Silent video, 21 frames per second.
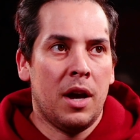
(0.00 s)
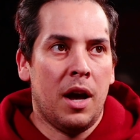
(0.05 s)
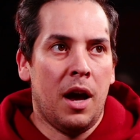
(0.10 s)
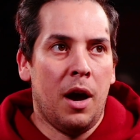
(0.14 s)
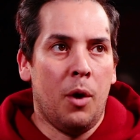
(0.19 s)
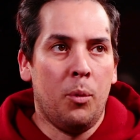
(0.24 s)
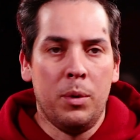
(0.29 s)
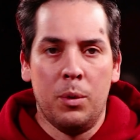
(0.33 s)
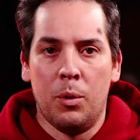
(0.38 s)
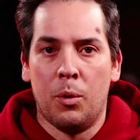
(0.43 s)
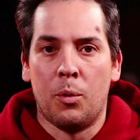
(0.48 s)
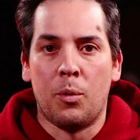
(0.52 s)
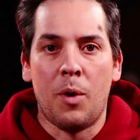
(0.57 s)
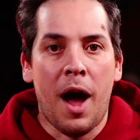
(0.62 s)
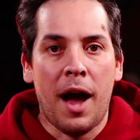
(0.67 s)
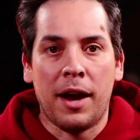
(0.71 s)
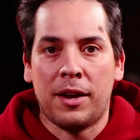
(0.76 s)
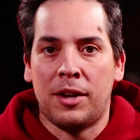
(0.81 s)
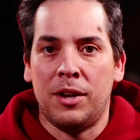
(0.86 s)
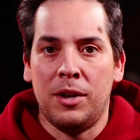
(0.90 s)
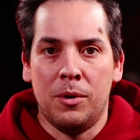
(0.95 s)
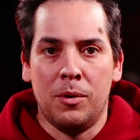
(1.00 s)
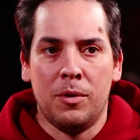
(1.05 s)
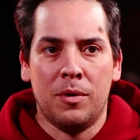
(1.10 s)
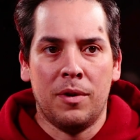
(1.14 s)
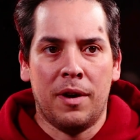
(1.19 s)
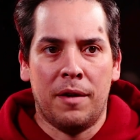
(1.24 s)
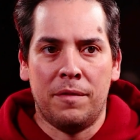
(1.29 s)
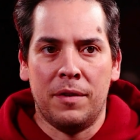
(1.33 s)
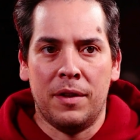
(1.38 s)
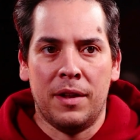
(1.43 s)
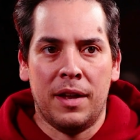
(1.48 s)
We Will Rock You.
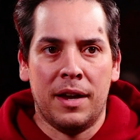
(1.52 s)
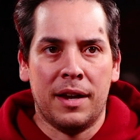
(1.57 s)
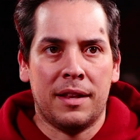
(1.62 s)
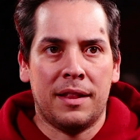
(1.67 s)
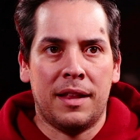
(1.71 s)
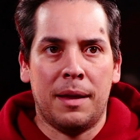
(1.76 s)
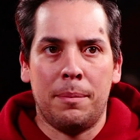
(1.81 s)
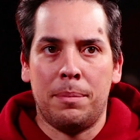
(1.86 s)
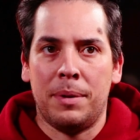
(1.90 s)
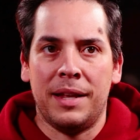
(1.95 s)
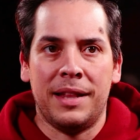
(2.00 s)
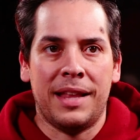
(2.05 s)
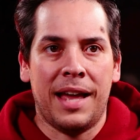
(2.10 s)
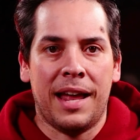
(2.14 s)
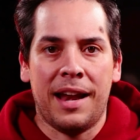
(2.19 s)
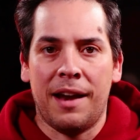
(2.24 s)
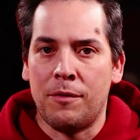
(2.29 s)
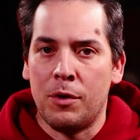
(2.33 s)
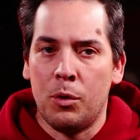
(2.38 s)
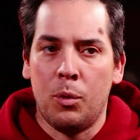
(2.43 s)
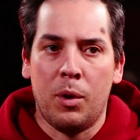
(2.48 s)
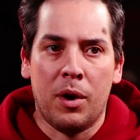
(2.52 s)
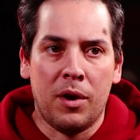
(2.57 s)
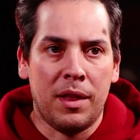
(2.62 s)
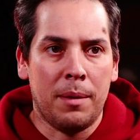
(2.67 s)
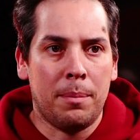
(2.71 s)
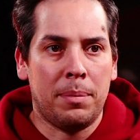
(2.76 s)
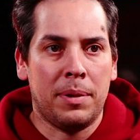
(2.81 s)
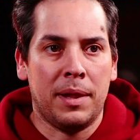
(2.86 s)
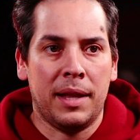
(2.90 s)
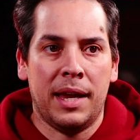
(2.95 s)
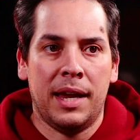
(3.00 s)
I feel like they played that everywhere
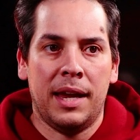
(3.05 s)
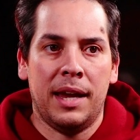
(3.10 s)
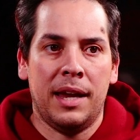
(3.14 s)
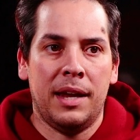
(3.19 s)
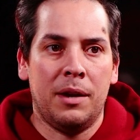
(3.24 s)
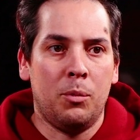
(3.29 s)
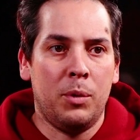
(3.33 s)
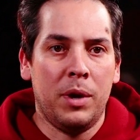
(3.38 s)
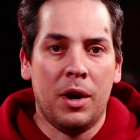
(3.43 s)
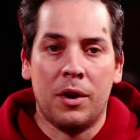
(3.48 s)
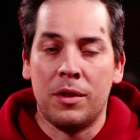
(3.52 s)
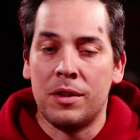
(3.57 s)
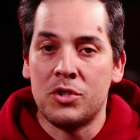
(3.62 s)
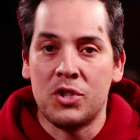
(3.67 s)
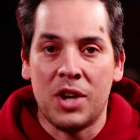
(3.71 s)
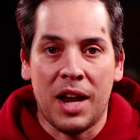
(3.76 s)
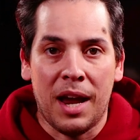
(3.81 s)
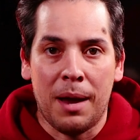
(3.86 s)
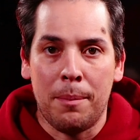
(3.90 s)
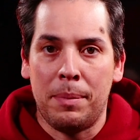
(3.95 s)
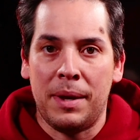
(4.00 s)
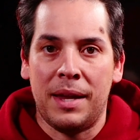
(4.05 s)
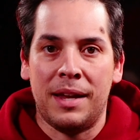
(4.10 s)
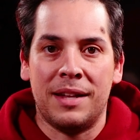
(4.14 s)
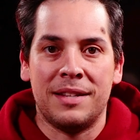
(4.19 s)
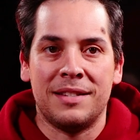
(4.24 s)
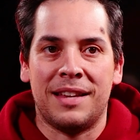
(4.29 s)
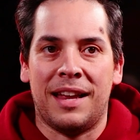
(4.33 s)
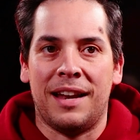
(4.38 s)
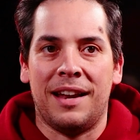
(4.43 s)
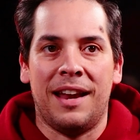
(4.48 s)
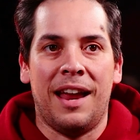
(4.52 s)
they played. We Are the
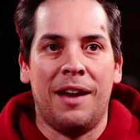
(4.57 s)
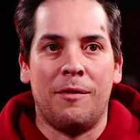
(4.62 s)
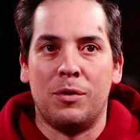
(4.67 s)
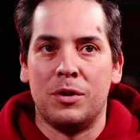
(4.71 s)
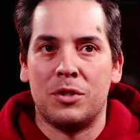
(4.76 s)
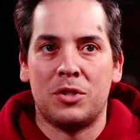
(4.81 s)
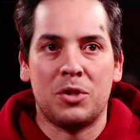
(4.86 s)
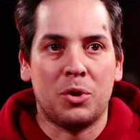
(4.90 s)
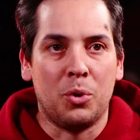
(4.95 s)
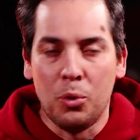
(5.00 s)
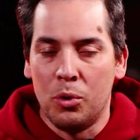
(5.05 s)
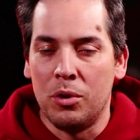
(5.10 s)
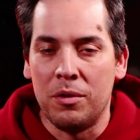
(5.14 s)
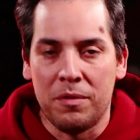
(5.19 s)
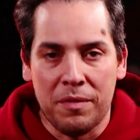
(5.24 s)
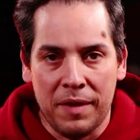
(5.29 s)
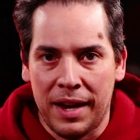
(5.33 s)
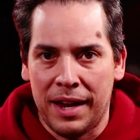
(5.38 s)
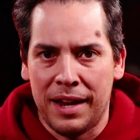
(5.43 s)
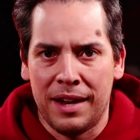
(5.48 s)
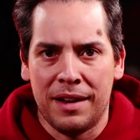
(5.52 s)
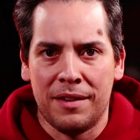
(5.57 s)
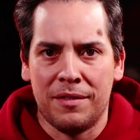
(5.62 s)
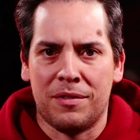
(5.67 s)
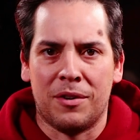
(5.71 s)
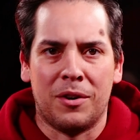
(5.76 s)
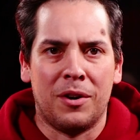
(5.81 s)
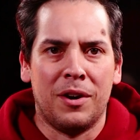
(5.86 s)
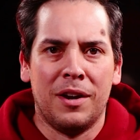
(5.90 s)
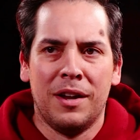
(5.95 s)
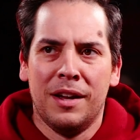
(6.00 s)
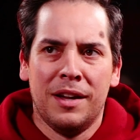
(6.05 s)
Champions at every school event
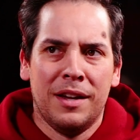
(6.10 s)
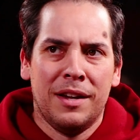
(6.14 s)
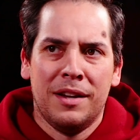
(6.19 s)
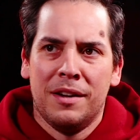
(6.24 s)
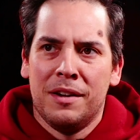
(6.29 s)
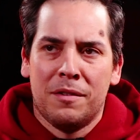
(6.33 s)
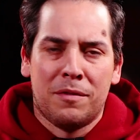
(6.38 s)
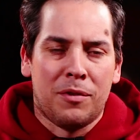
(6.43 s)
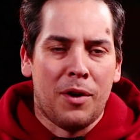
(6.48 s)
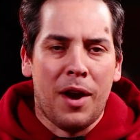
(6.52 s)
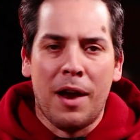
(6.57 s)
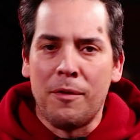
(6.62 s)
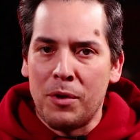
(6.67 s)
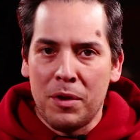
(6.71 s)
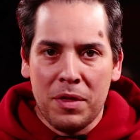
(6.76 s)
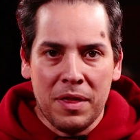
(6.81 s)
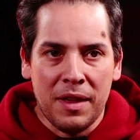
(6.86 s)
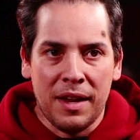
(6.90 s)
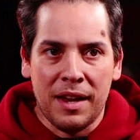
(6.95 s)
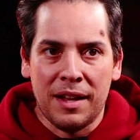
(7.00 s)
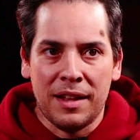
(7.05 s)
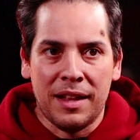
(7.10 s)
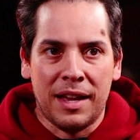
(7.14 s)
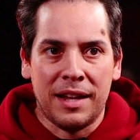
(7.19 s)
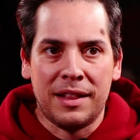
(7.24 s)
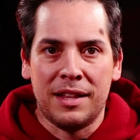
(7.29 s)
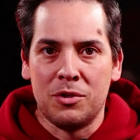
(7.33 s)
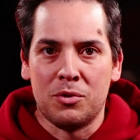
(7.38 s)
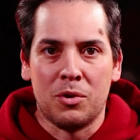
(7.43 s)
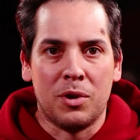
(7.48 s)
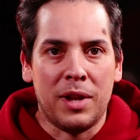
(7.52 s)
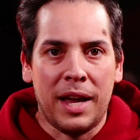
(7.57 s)
for everything. Like,
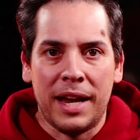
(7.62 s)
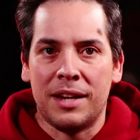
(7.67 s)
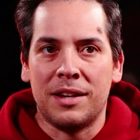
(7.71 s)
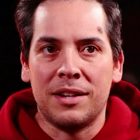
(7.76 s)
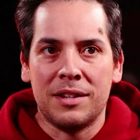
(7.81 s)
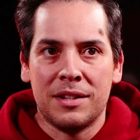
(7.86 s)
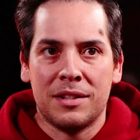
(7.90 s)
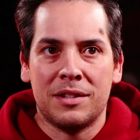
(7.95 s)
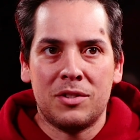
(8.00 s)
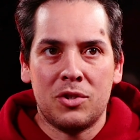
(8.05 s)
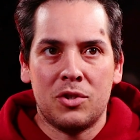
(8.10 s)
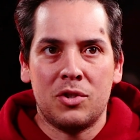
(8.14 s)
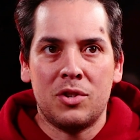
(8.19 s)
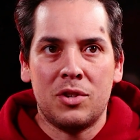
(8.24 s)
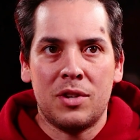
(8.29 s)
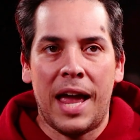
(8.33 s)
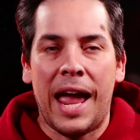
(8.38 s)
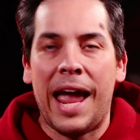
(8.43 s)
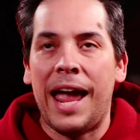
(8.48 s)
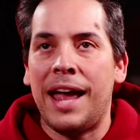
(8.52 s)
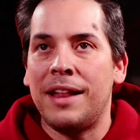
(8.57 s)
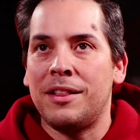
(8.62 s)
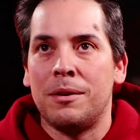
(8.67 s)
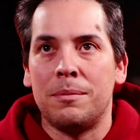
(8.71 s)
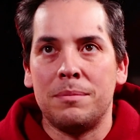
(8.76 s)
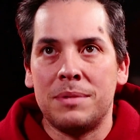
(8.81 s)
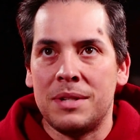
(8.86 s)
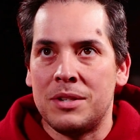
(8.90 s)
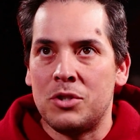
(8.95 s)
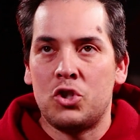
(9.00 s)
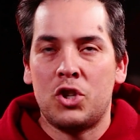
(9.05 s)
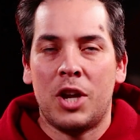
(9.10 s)
these were like
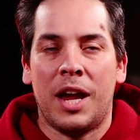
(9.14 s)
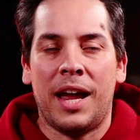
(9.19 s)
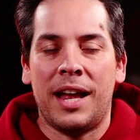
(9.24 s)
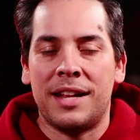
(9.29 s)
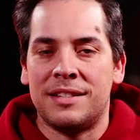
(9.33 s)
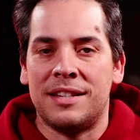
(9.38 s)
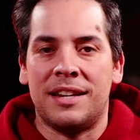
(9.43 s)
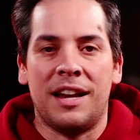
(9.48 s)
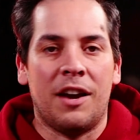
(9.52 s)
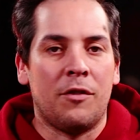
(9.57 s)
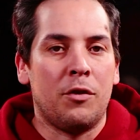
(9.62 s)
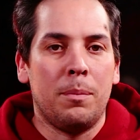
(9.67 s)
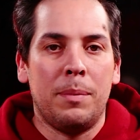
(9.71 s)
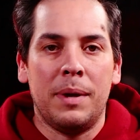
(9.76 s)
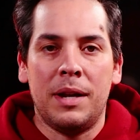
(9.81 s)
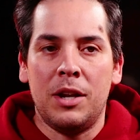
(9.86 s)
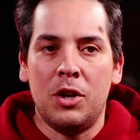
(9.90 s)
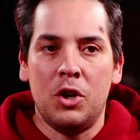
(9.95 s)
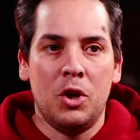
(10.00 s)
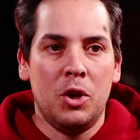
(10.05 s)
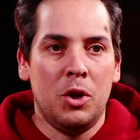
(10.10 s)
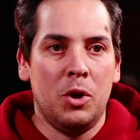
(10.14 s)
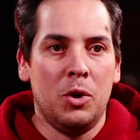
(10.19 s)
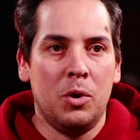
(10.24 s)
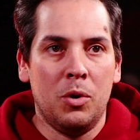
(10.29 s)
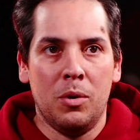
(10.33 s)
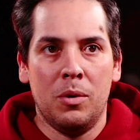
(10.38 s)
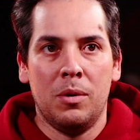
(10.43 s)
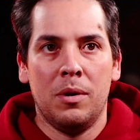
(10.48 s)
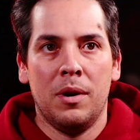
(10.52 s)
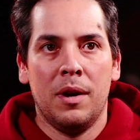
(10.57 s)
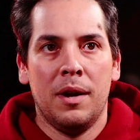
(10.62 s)
anthems and chants that everybody
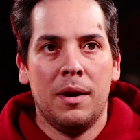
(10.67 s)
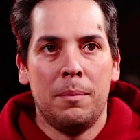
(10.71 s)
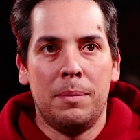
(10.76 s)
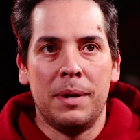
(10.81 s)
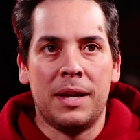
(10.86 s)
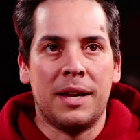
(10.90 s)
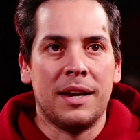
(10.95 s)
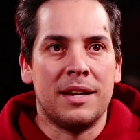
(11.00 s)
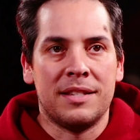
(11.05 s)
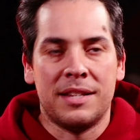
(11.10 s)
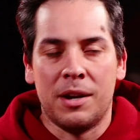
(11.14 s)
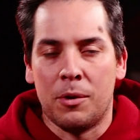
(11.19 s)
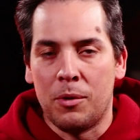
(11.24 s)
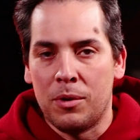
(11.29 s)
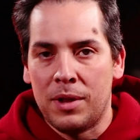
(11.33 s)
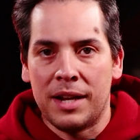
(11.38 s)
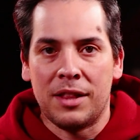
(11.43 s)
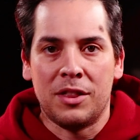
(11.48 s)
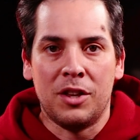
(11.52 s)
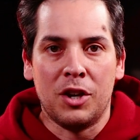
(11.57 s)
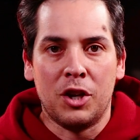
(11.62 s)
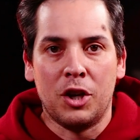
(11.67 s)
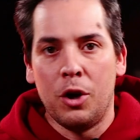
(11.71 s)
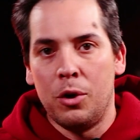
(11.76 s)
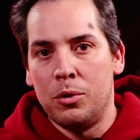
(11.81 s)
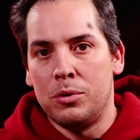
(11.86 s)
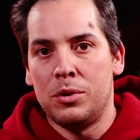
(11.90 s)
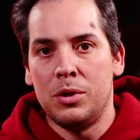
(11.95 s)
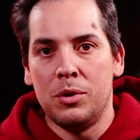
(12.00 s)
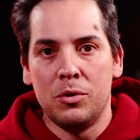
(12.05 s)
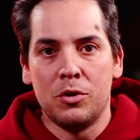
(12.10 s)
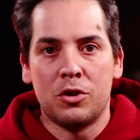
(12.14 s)
knew because they were like the
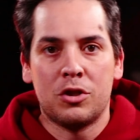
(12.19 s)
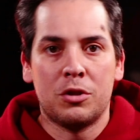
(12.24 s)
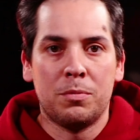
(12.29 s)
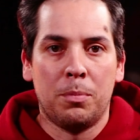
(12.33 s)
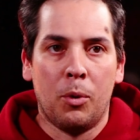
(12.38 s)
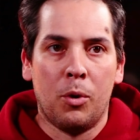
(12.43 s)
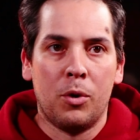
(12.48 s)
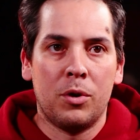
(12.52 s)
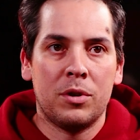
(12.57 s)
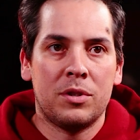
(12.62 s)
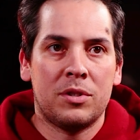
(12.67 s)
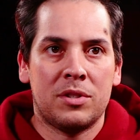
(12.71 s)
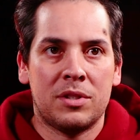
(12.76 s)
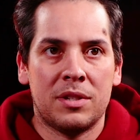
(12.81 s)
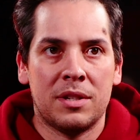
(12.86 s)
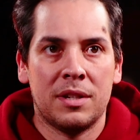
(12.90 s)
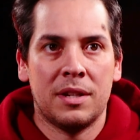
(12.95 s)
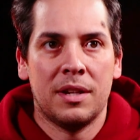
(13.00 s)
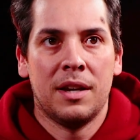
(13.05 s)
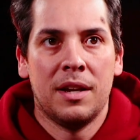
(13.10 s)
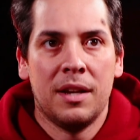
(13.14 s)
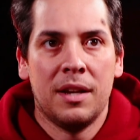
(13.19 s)
go-to sports